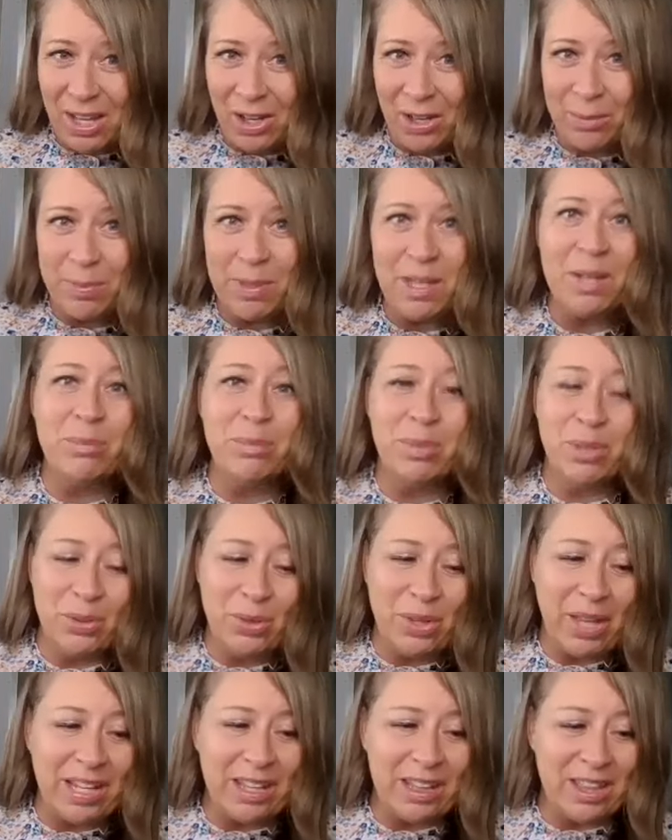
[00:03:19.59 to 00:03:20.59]
therapy and
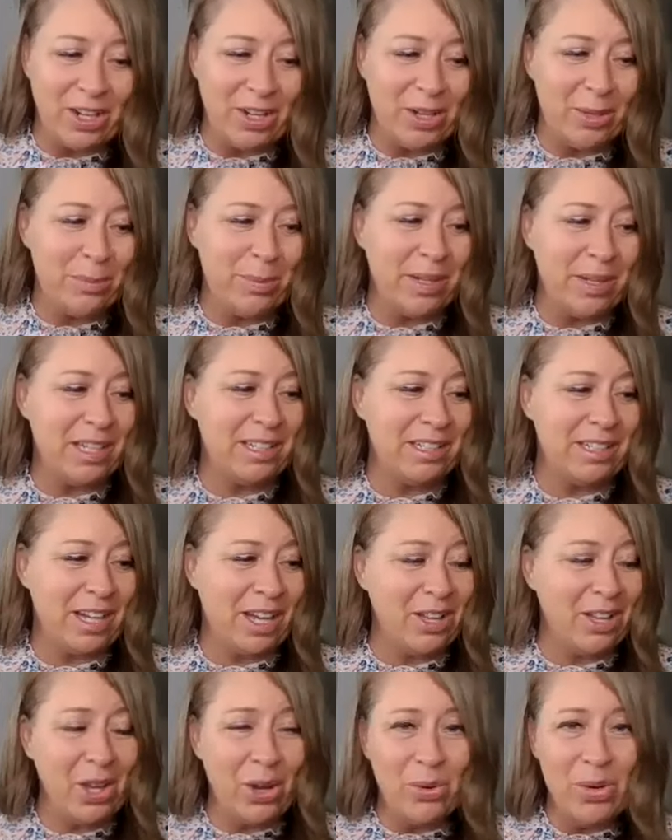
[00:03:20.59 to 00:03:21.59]
blue light therapy and
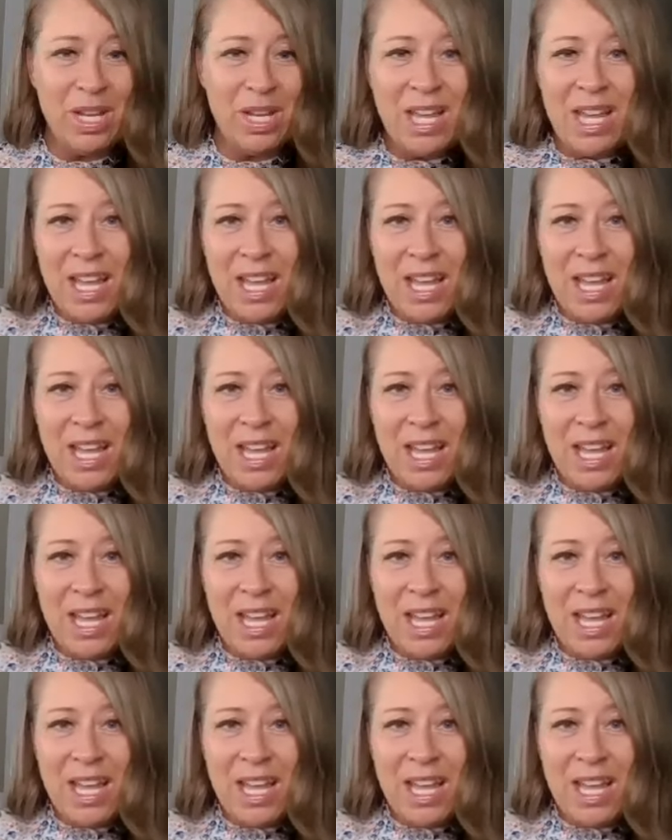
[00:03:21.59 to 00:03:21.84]
yellow.